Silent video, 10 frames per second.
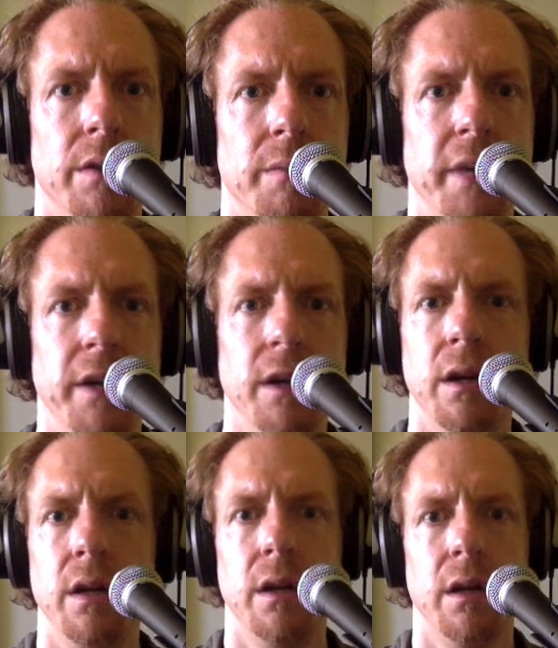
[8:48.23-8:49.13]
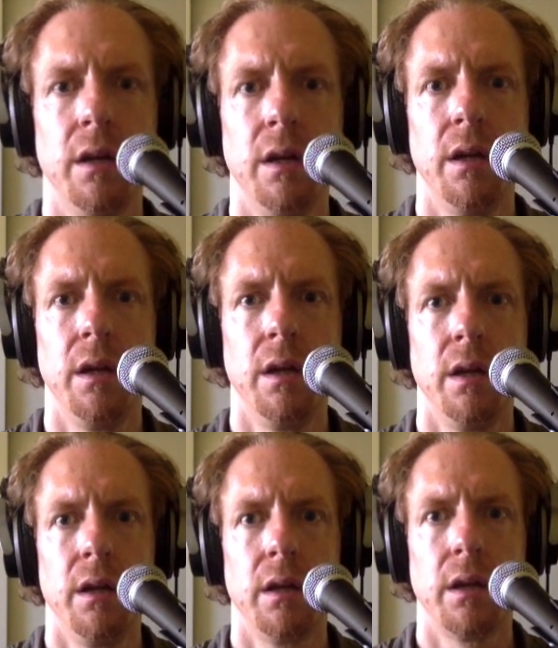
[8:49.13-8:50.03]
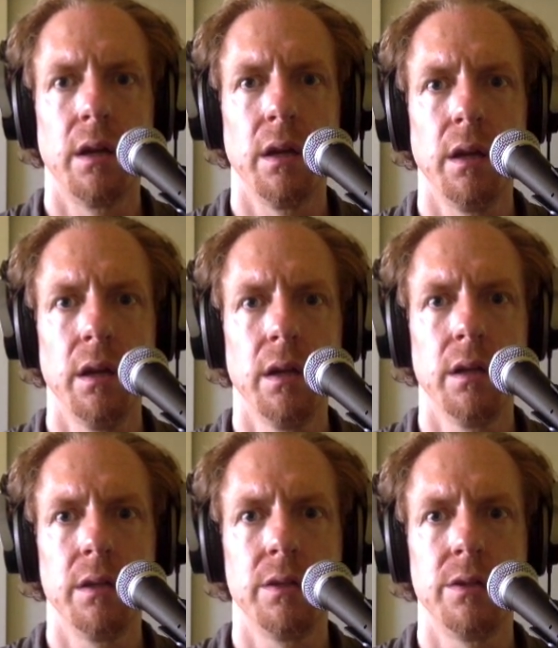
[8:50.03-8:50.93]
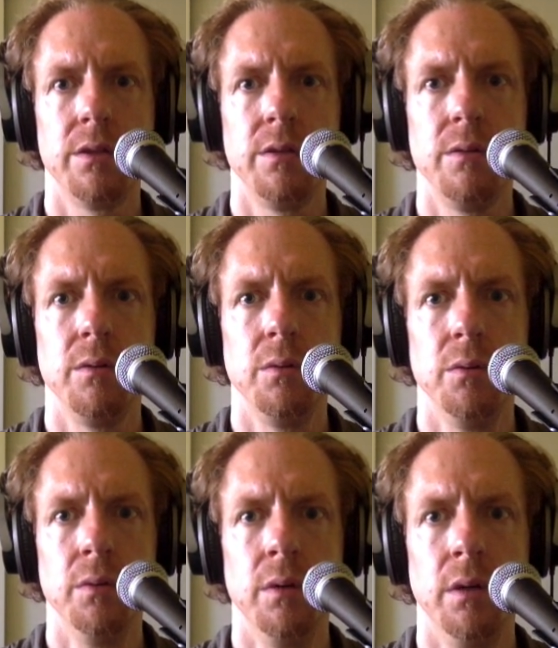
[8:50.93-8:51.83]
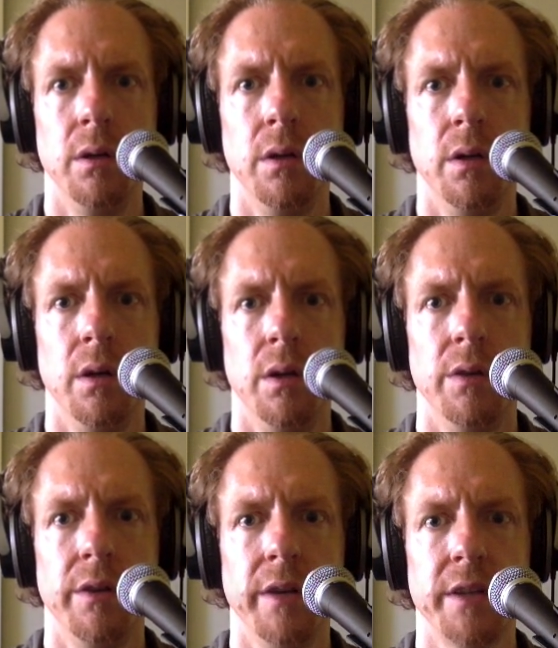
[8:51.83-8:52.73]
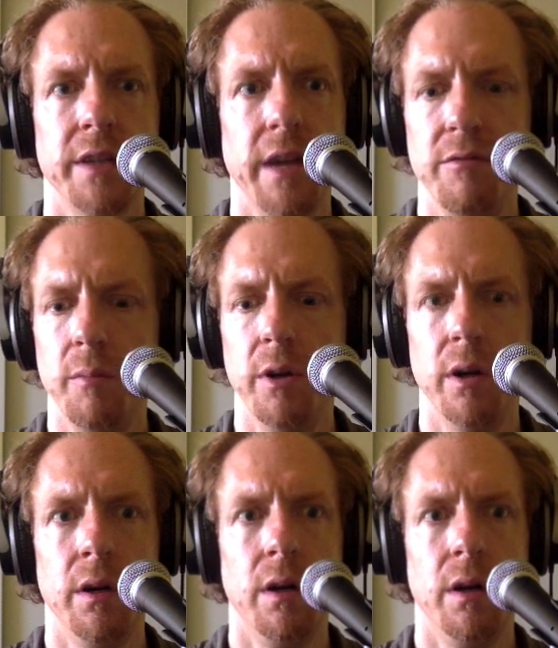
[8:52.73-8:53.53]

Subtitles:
Better. Okay, let's do the next half a bar.